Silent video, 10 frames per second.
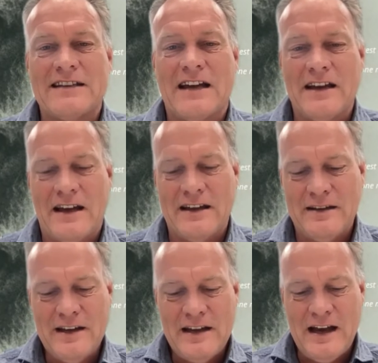I
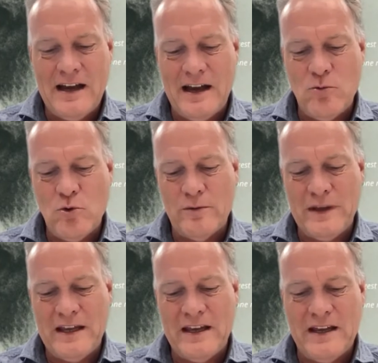wouldn't
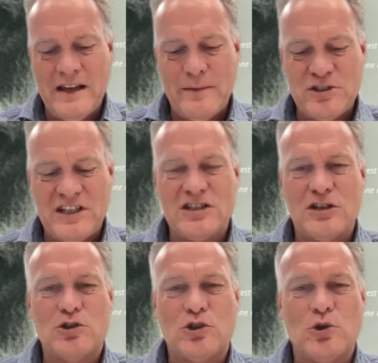be in a
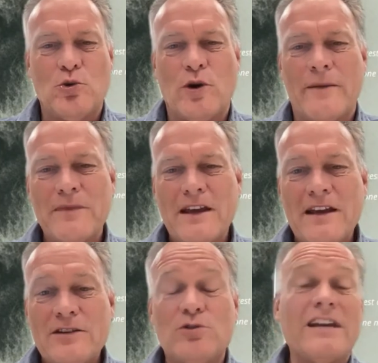position to
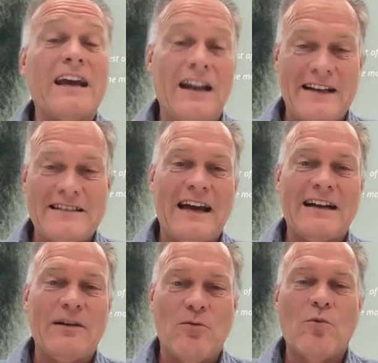tell
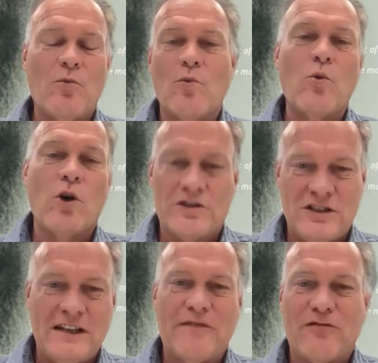exactly what's
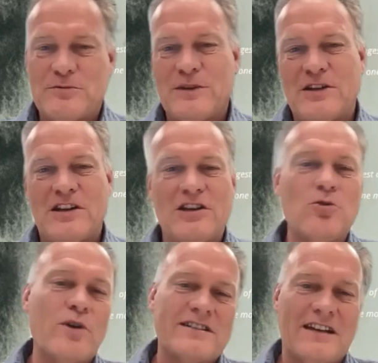the difference between the
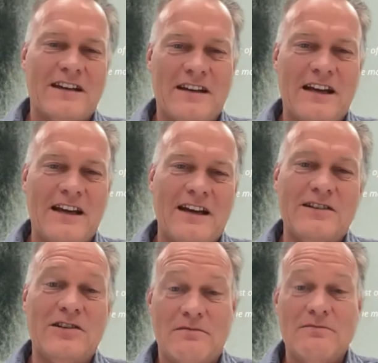US and
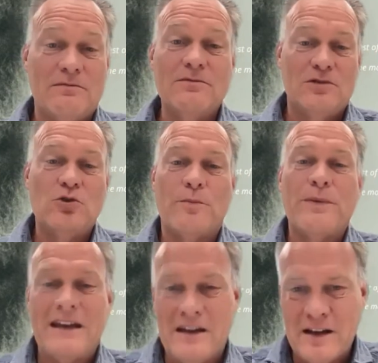the
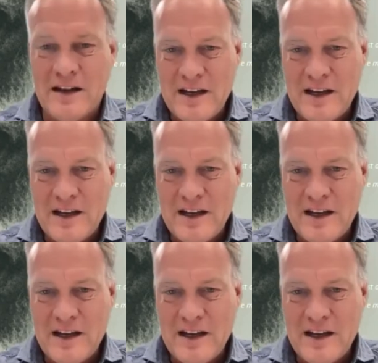European